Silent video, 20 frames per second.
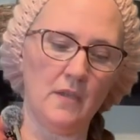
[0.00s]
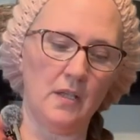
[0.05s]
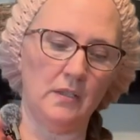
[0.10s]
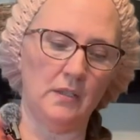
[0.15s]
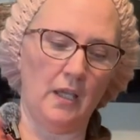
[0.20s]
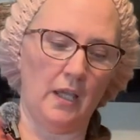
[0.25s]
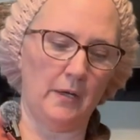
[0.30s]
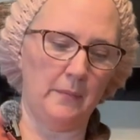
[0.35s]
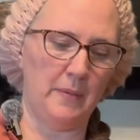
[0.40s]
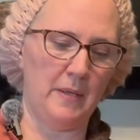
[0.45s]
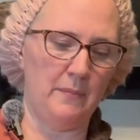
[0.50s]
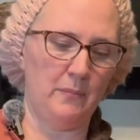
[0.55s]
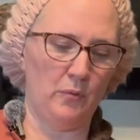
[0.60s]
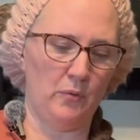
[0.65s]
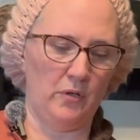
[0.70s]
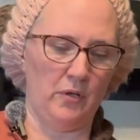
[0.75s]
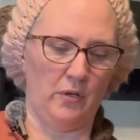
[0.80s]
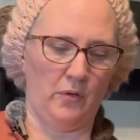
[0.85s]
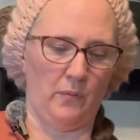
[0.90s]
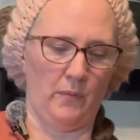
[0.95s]
A lot of people
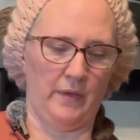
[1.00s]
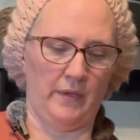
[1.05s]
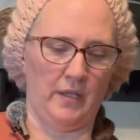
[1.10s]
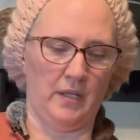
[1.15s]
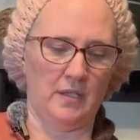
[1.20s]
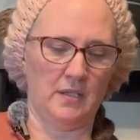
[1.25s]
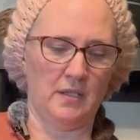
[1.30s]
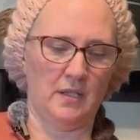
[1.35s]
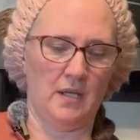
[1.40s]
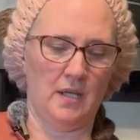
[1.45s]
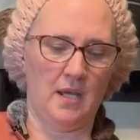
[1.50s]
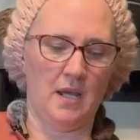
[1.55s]
cook with it.